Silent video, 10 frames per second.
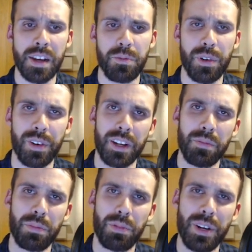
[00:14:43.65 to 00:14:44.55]

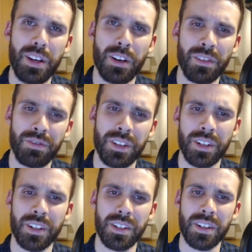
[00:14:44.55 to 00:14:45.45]
wherein
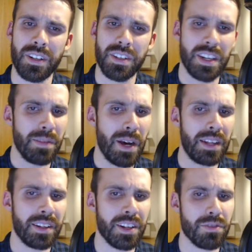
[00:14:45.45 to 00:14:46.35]
pre-configured
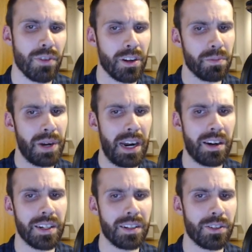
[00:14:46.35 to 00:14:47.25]
cinematics run
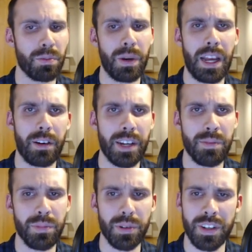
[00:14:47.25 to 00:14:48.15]
parallel to player
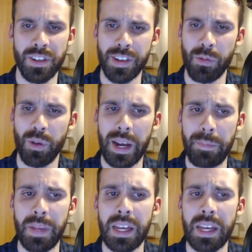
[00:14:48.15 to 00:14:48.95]
input in some way.